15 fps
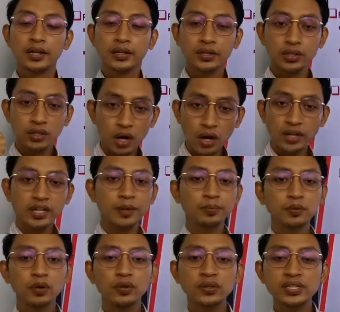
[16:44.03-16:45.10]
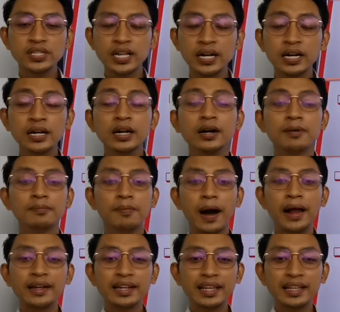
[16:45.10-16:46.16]
not the producer,
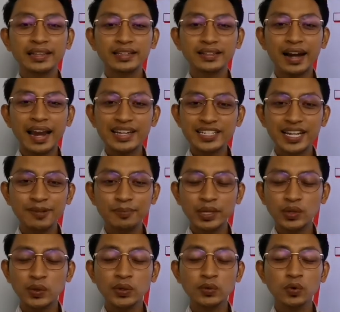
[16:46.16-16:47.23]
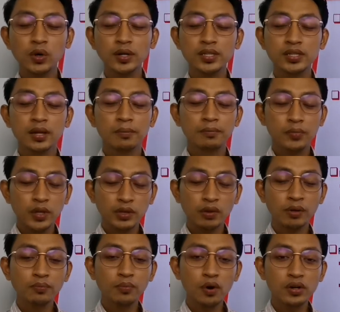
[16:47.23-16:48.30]
but the interaction between
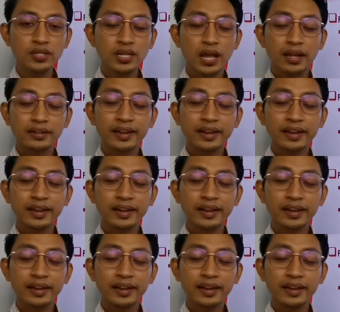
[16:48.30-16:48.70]
both.